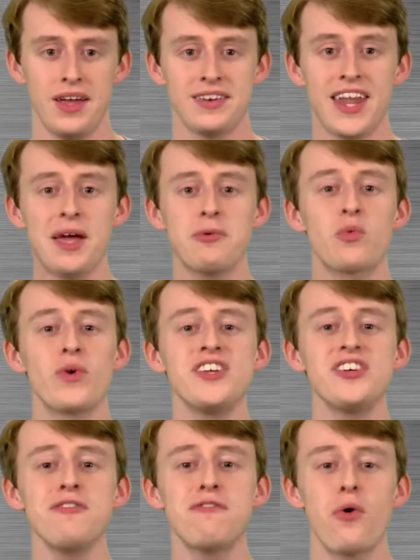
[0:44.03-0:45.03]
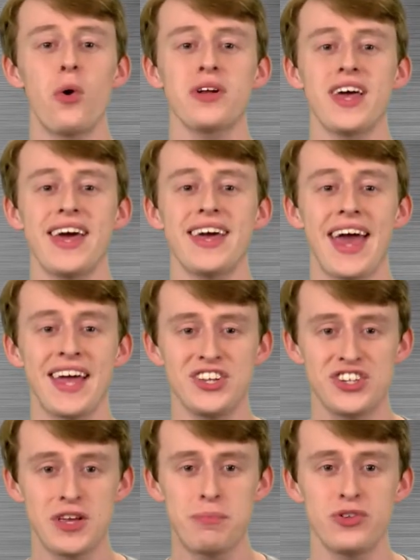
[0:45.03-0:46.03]
Named Reaching 4K
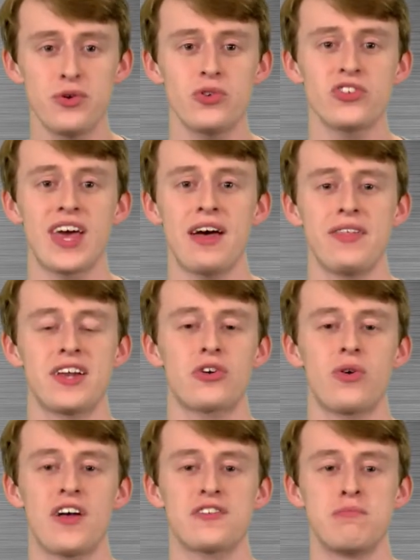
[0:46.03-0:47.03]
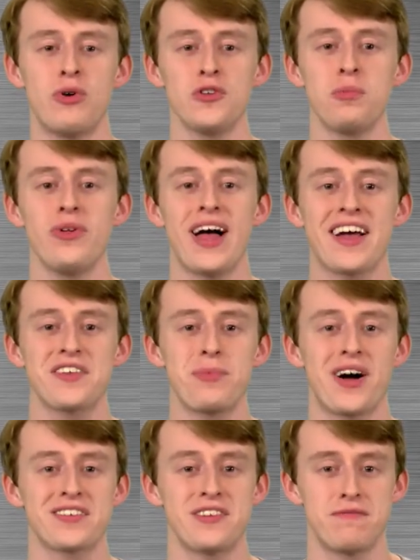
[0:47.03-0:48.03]
and GPU Scaling Across Multiple
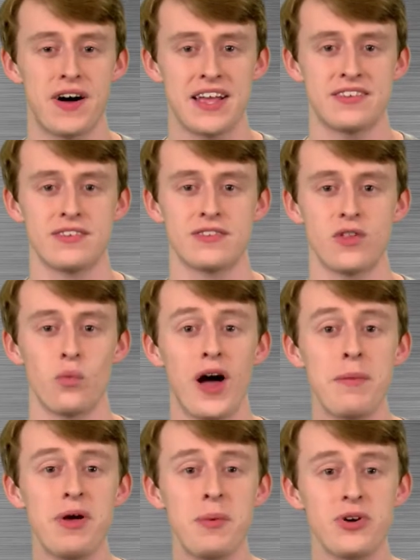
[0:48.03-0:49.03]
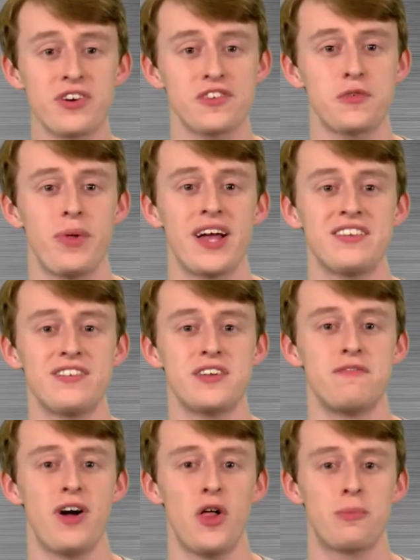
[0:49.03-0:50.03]
Xbox Devices, the white paper explains to
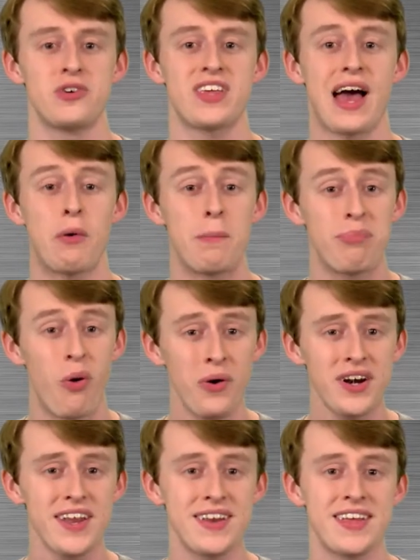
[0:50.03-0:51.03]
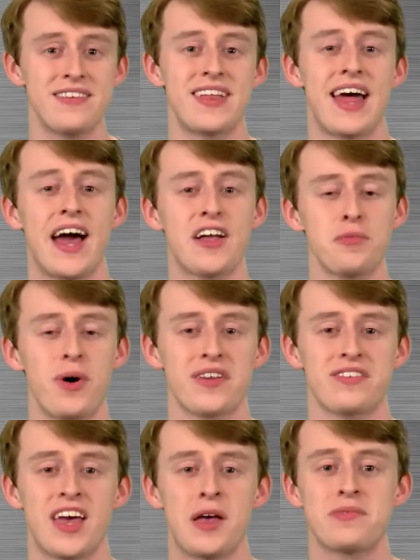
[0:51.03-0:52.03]
developers how important it is that
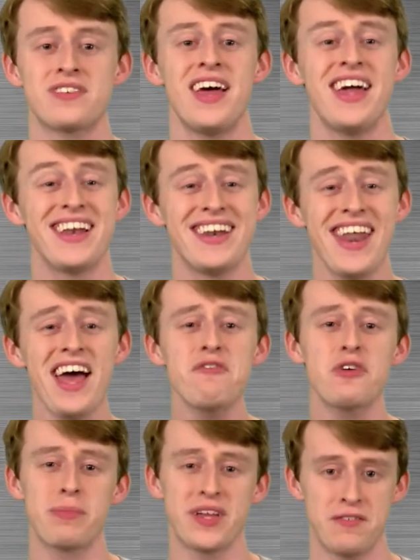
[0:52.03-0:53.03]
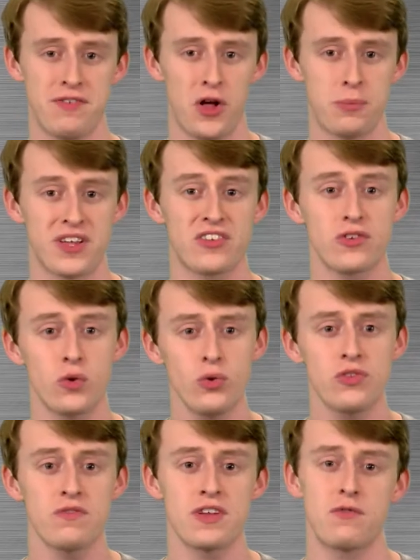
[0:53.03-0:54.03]
Xbox games never be developed
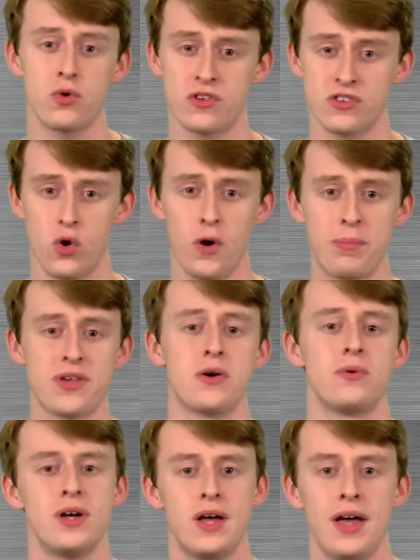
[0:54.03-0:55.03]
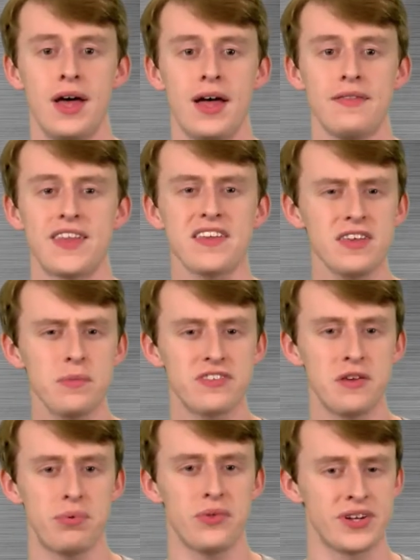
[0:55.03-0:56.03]
exclusively for the Scorpio. That seems
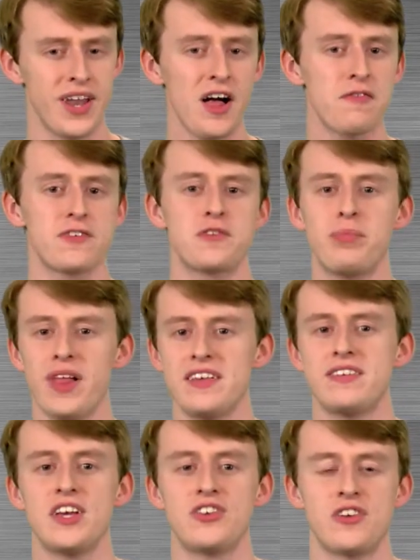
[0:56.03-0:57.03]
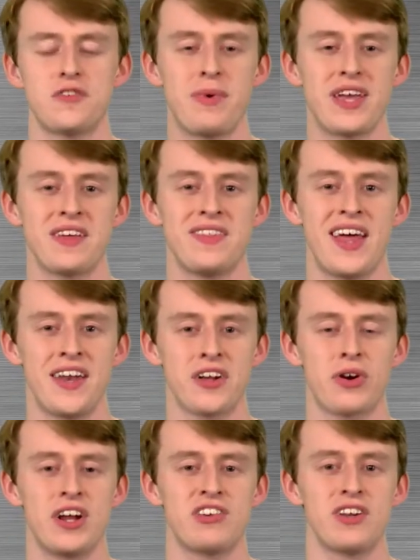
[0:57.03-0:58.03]
simple enough, as PlayStation is making the
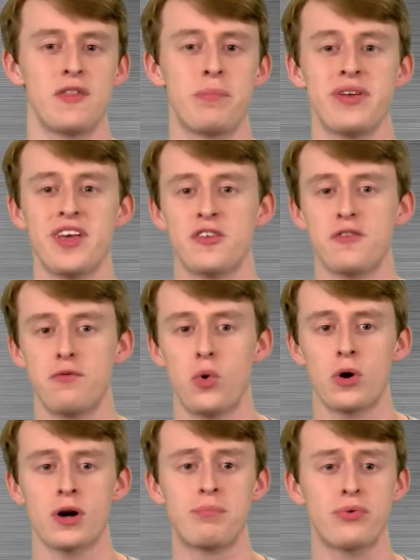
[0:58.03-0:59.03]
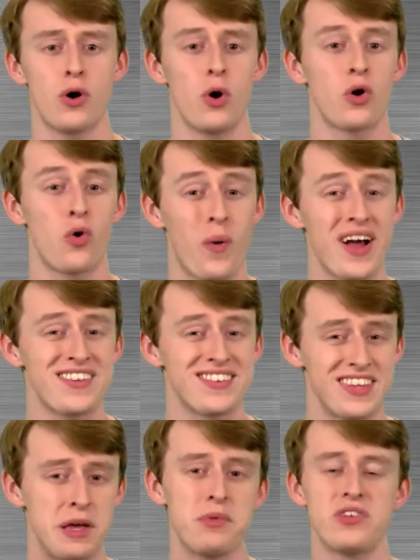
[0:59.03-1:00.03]
integration of the PS4 Pro quite
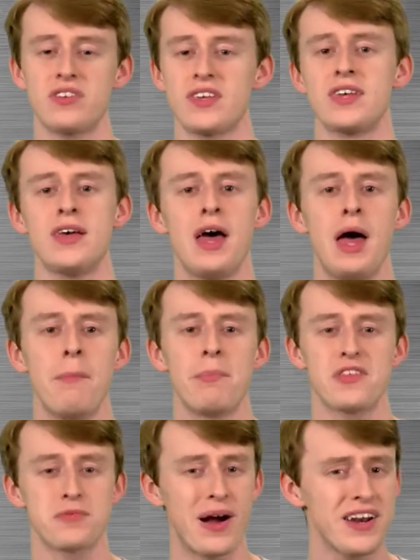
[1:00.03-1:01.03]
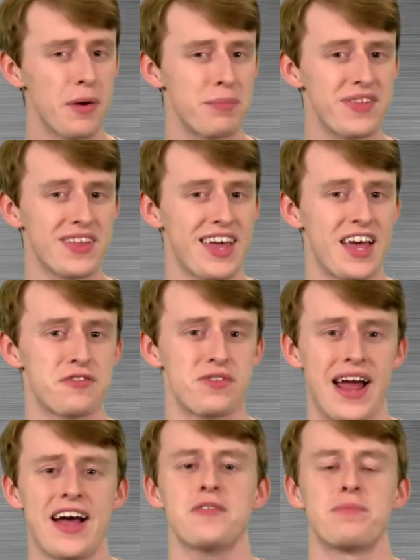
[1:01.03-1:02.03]
seamlessly, but this might not be the case
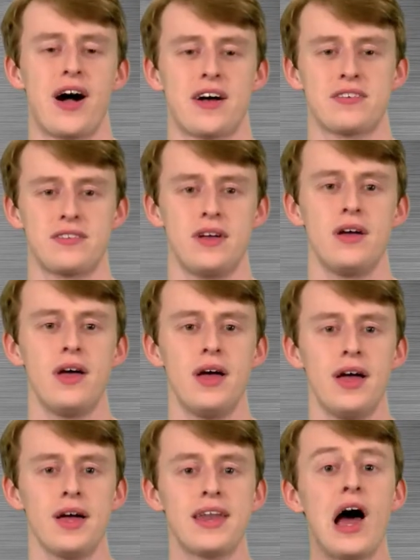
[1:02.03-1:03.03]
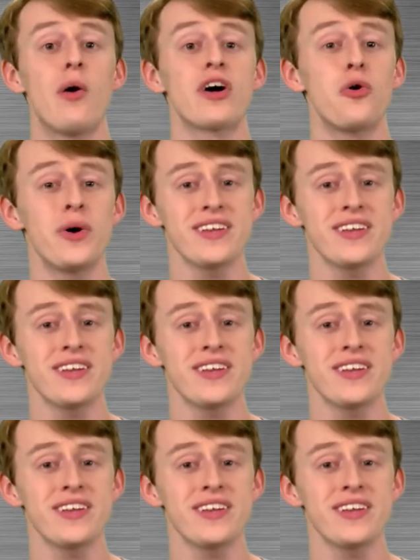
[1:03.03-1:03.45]
for Xbox. Now, a quick